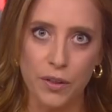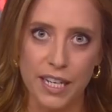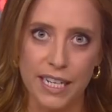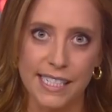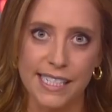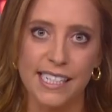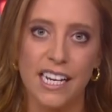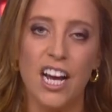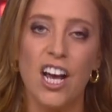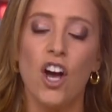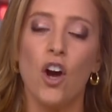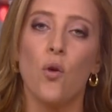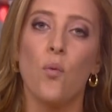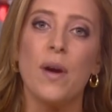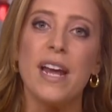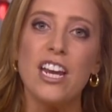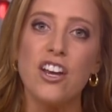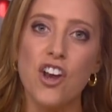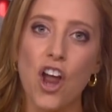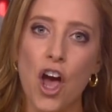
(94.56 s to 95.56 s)
this.
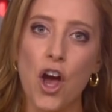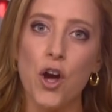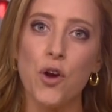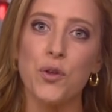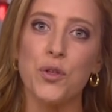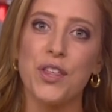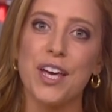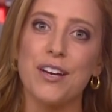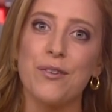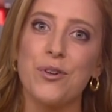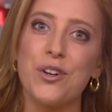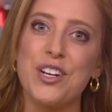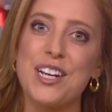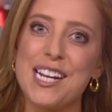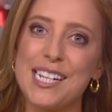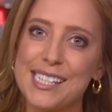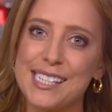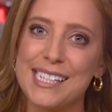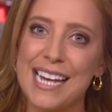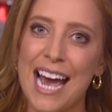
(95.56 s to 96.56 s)
We know that
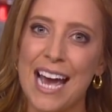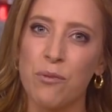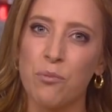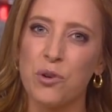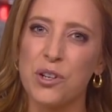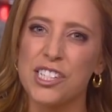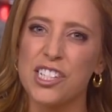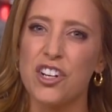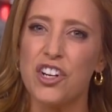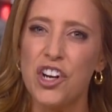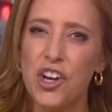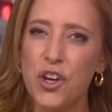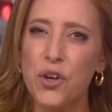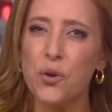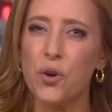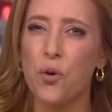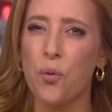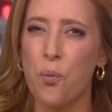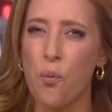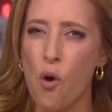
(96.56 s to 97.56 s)
Nissan was
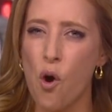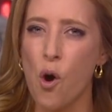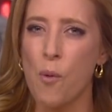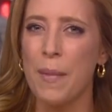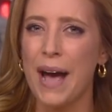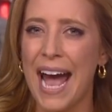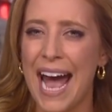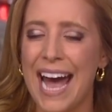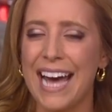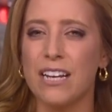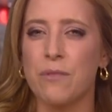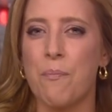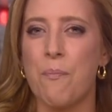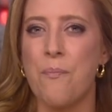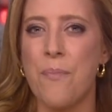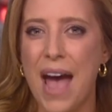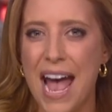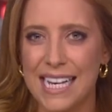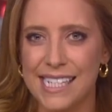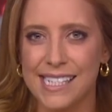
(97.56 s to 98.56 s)
lukewarm at
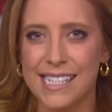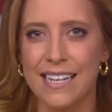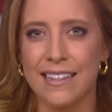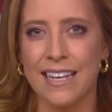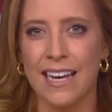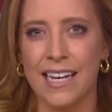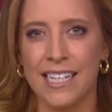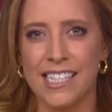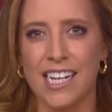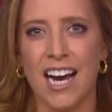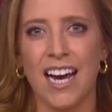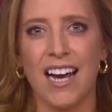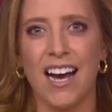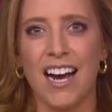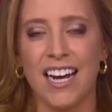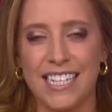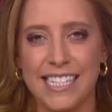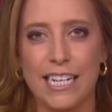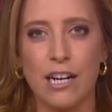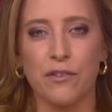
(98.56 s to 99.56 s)
best at the
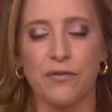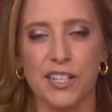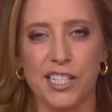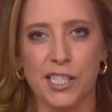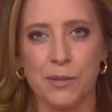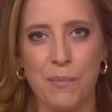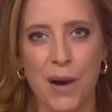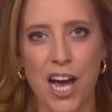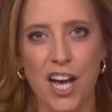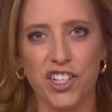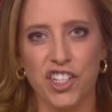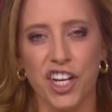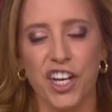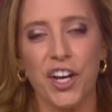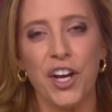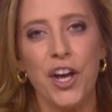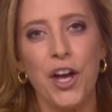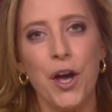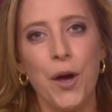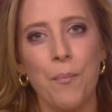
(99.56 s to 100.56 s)
idea of this merger.
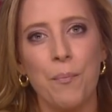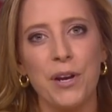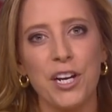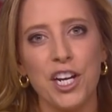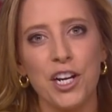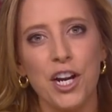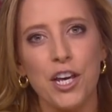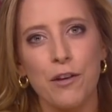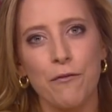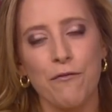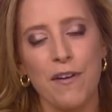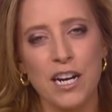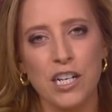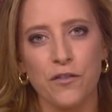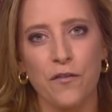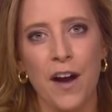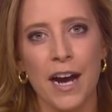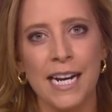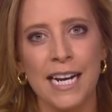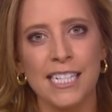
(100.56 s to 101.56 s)
But, you know, the
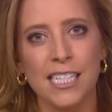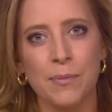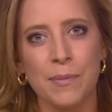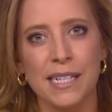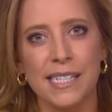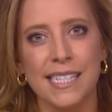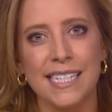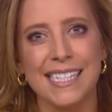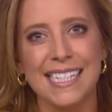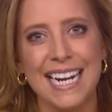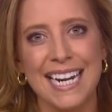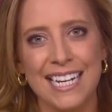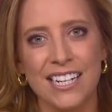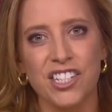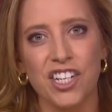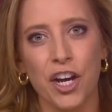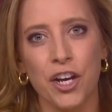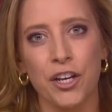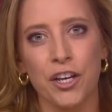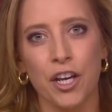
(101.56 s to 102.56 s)
French finance ministers in
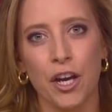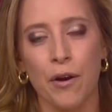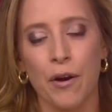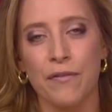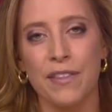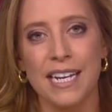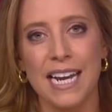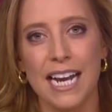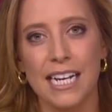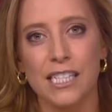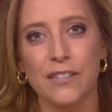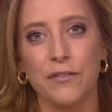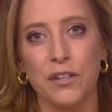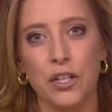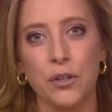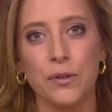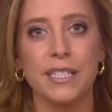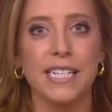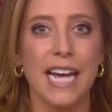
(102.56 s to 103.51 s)
Tokyo over the next few